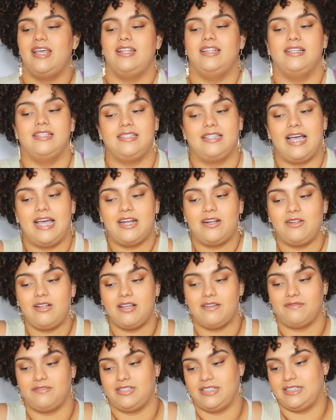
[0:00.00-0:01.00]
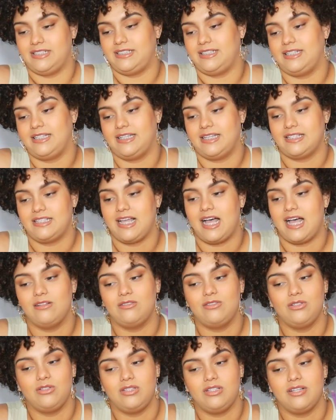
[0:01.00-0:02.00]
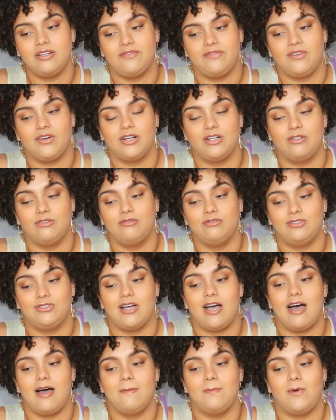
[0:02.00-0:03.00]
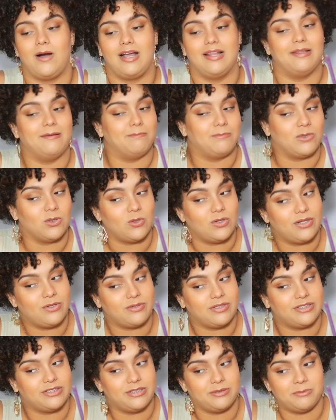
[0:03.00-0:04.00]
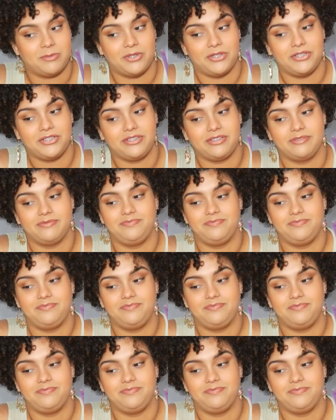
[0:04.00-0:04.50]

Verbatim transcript: The title of this is to Look for a New Job While Employed question mark.